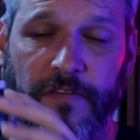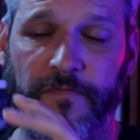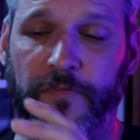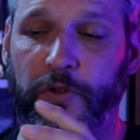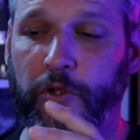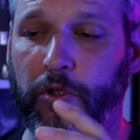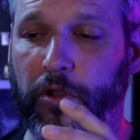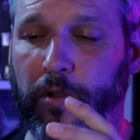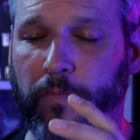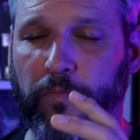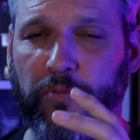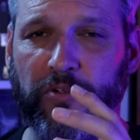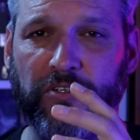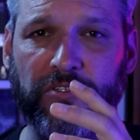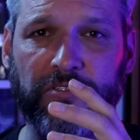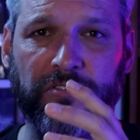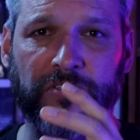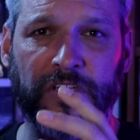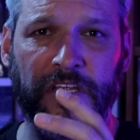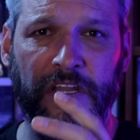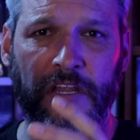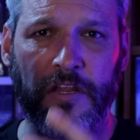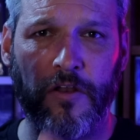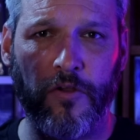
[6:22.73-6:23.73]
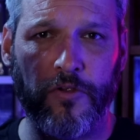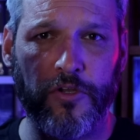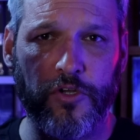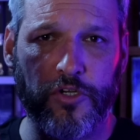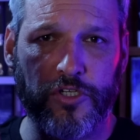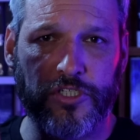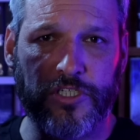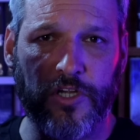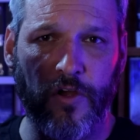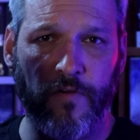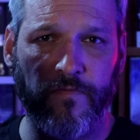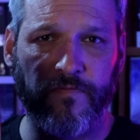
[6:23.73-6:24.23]
if you're going to present it on your
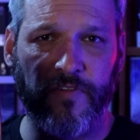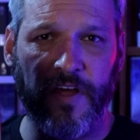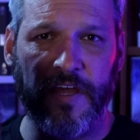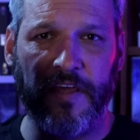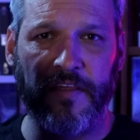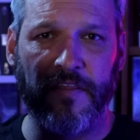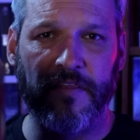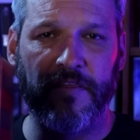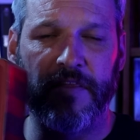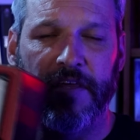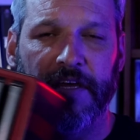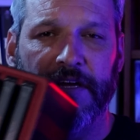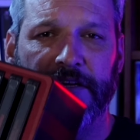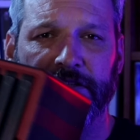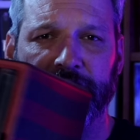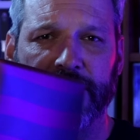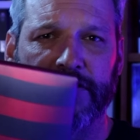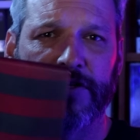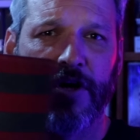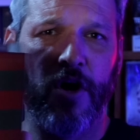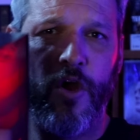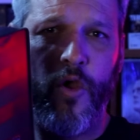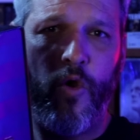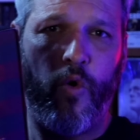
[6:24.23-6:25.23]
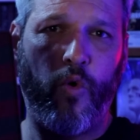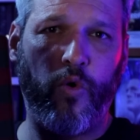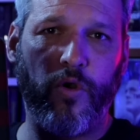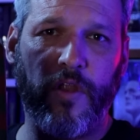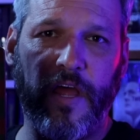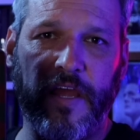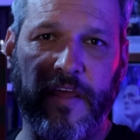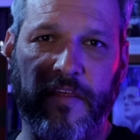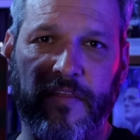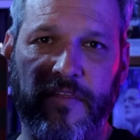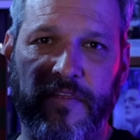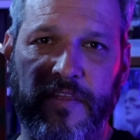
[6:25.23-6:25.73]
shelf like this or
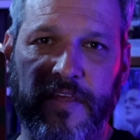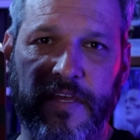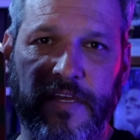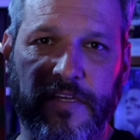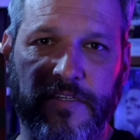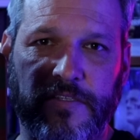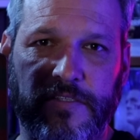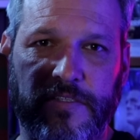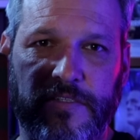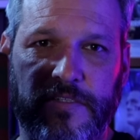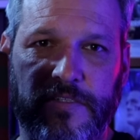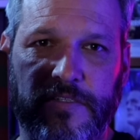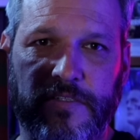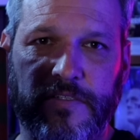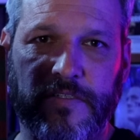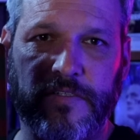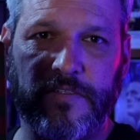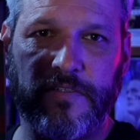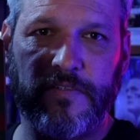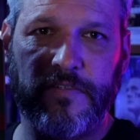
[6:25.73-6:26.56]
like this.